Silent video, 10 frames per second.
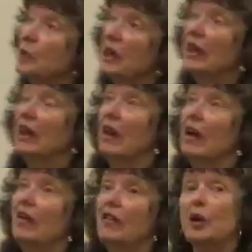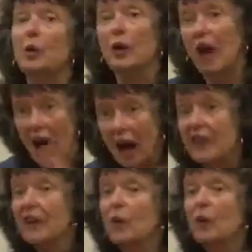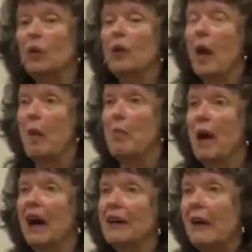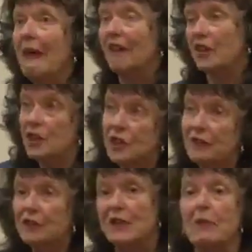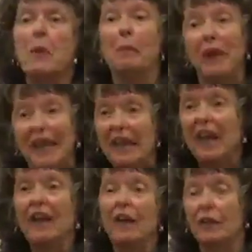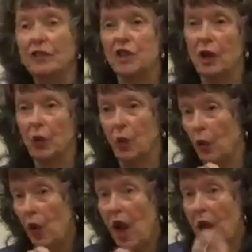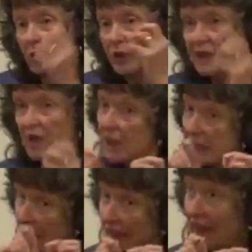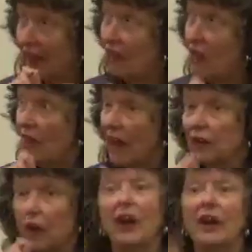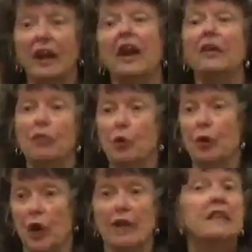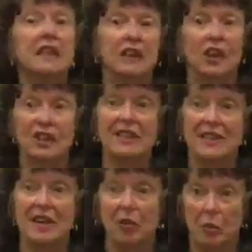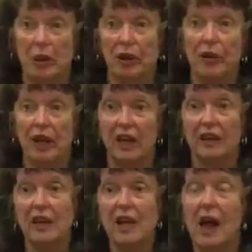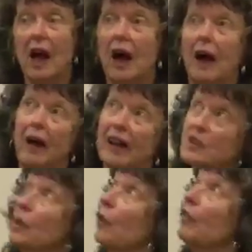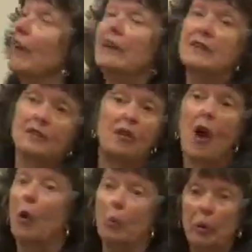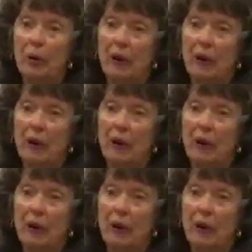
written a very good article about the shift in the meaning of Jianghu precisely in that 1984-1997 period. It's called Figures of Hope,